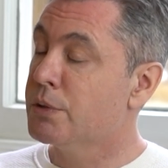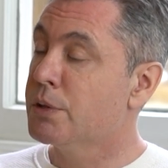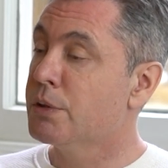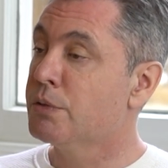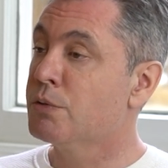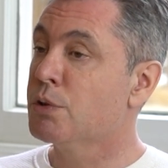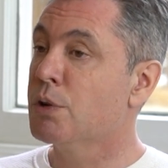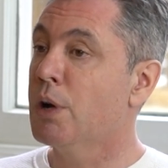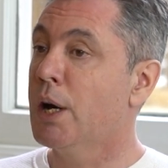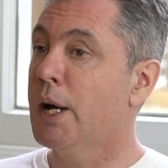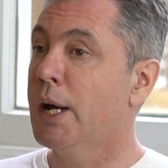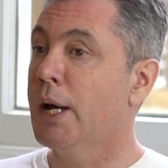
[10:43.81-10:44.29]
to
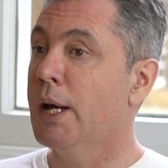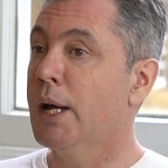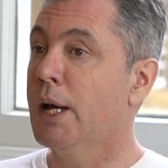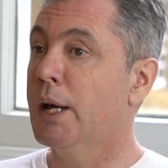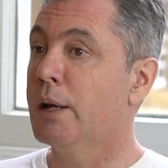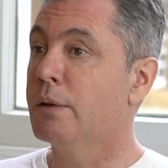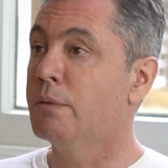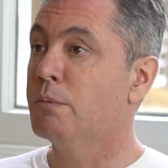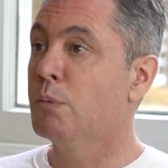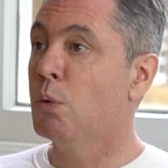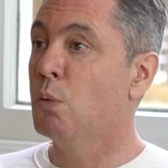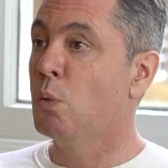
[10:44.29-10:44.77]
try
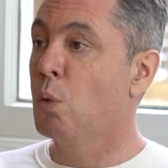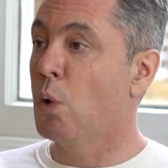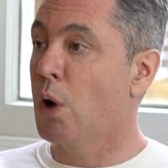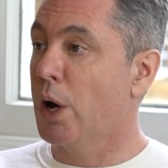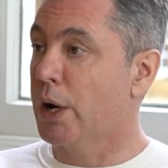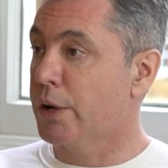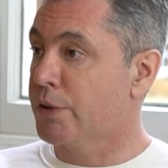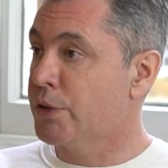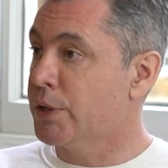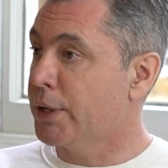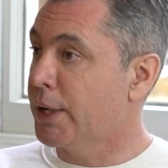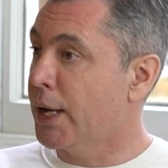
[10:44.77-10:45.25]
and
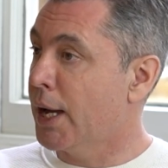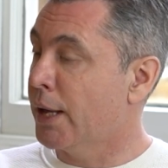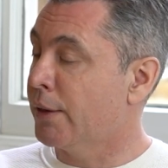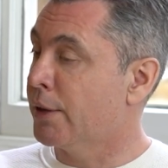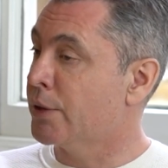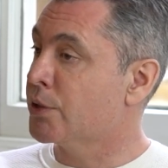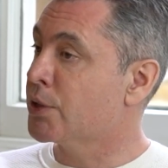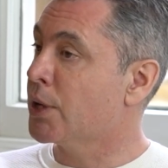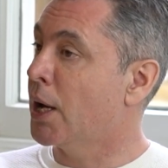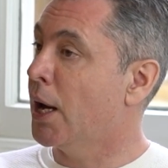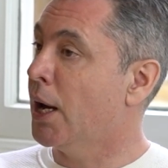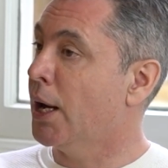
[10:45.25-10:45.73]
work
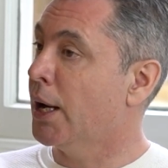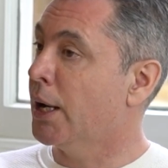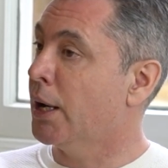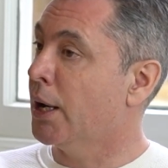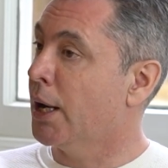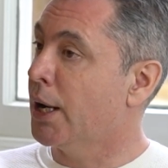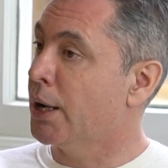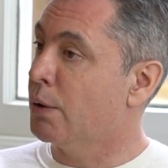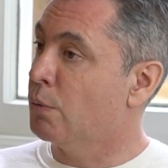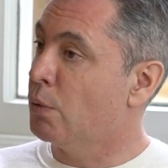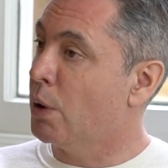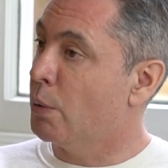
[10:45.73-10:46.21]
together to
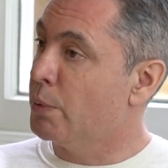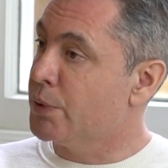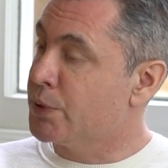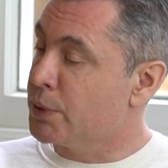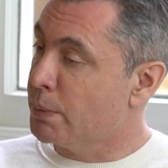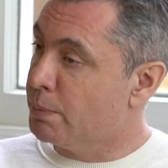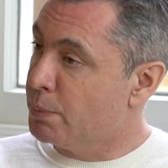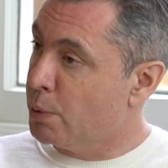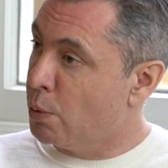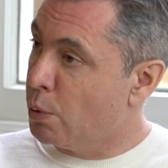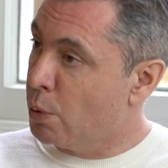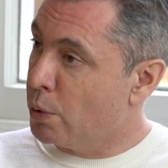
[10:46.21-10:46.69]
highlight what was
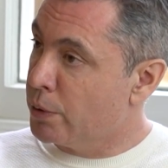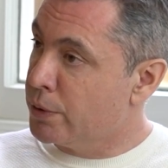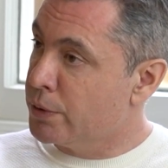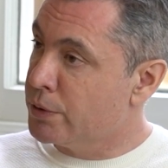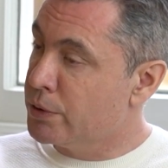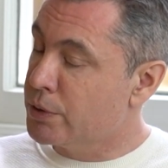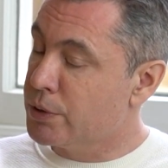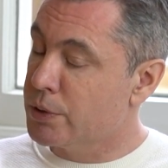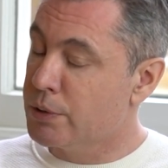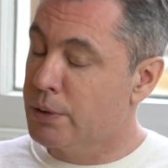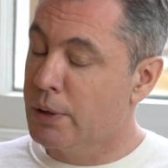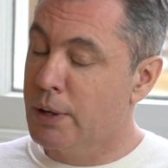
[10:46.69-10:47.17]

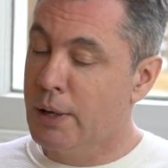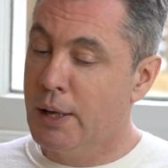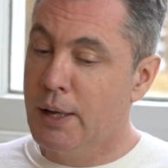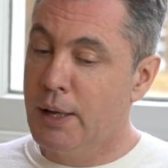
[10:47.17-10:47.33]
important,